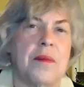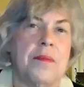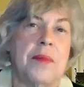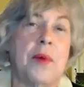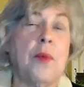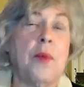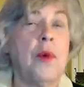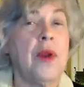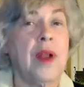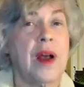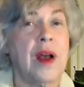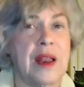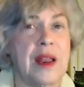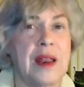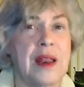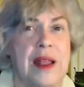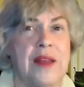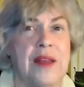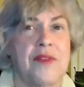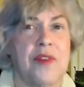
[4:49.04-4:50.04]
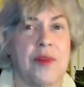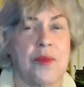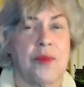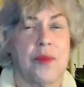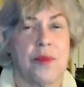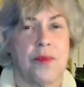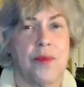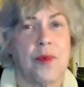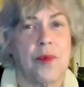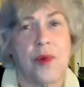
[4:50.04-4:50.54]
But we're not in heaven.
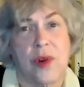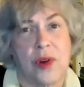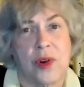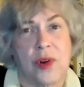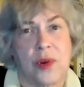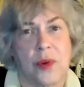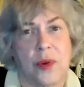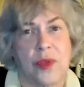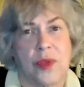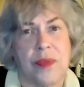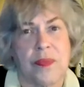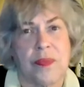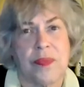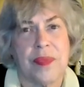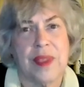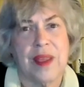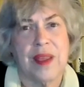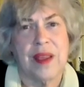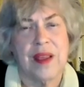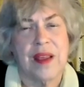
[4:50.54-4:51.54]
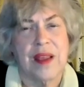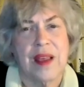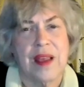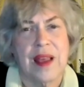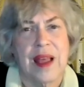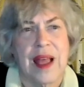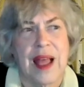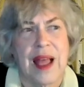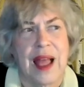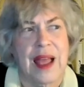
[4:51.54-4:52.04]
We're on earth.
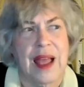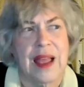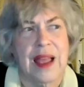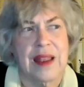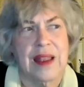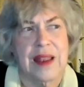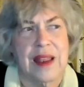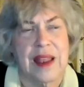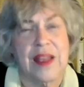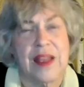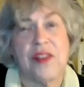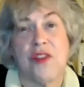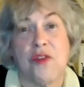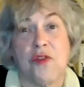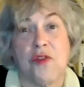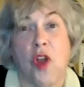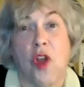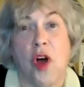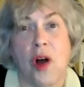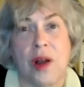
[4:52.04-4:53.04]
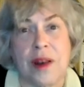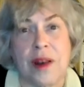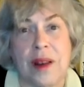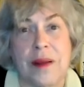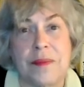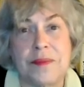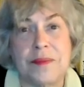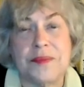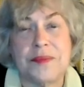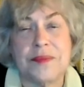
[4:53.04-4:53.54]
And it's flawed.
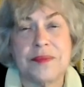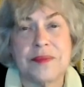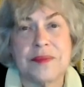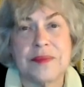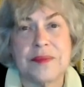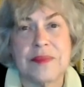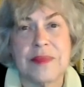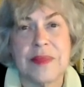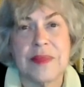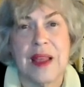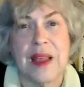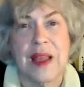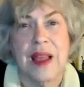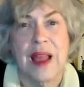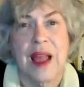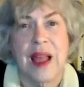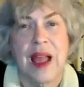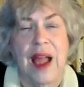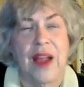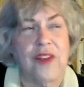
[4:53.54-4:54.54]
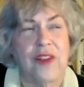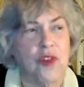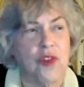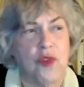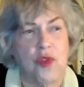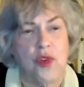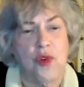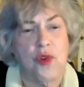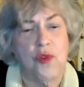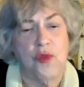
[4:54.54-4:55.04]
And so
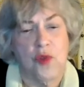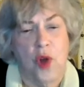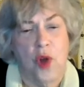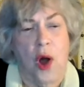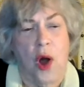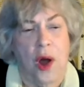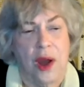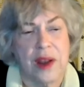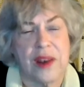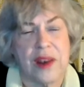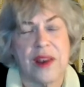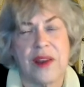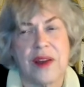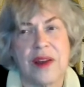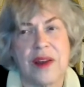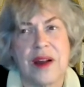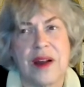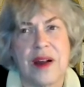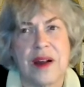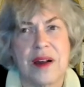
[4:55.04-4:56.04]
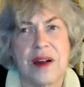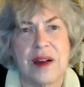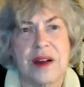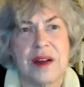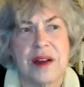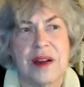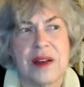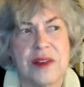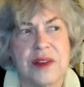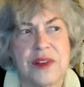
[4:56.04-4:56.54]
you've got
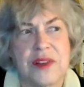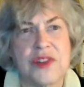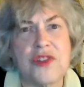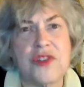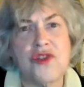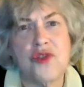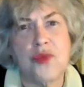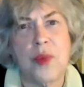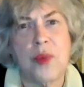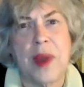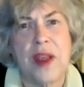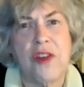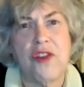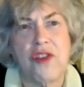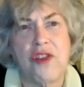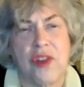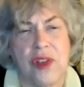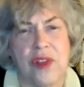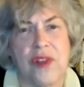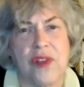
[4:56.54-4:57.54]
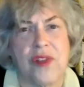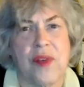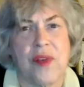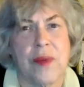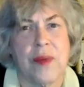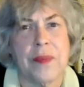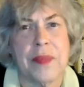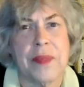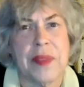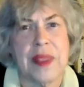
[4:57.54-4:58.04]
situations
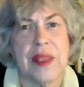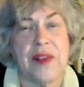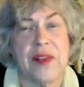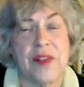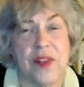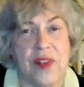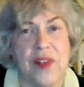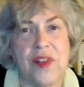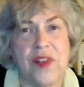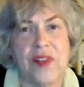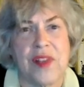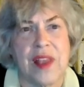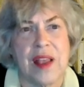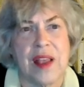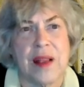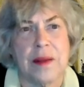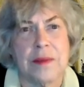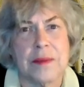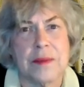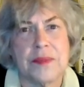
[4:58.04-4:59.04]
existing